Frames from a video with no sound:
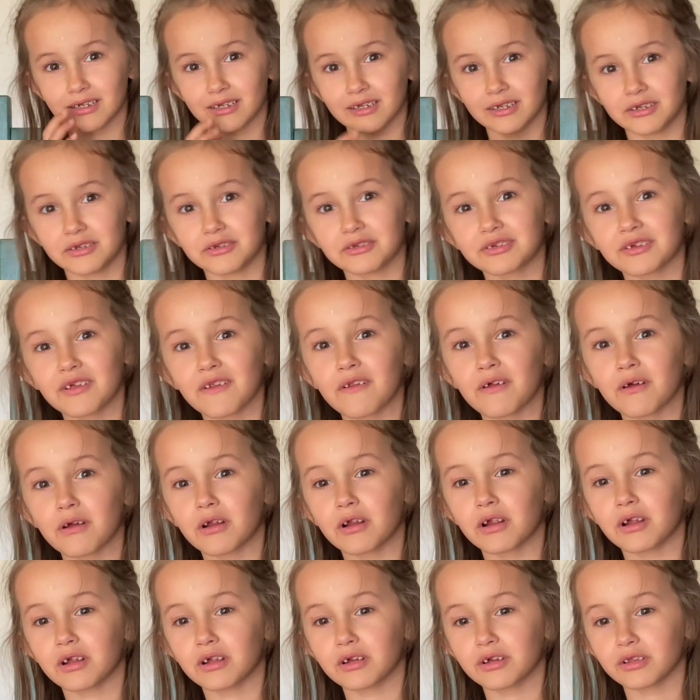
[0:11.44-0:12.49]
You said
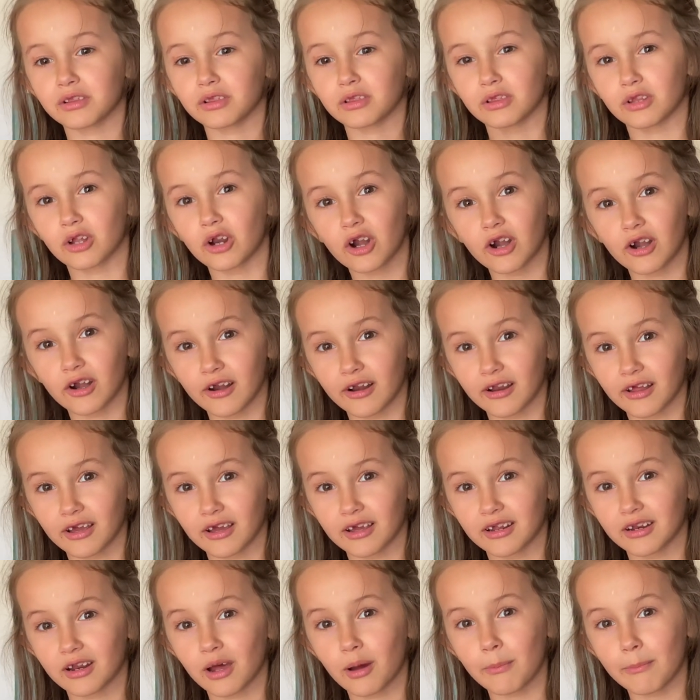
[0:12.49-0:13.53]
learn,
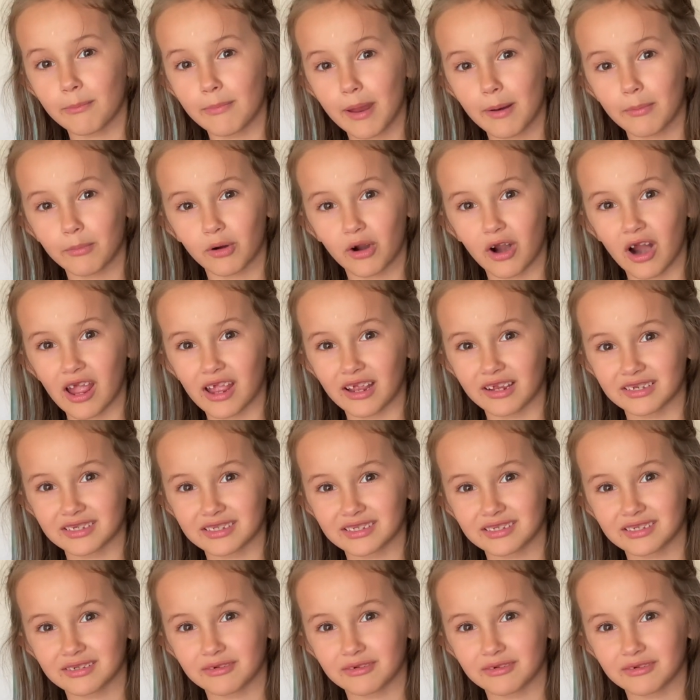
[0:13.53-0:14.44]
not memorize.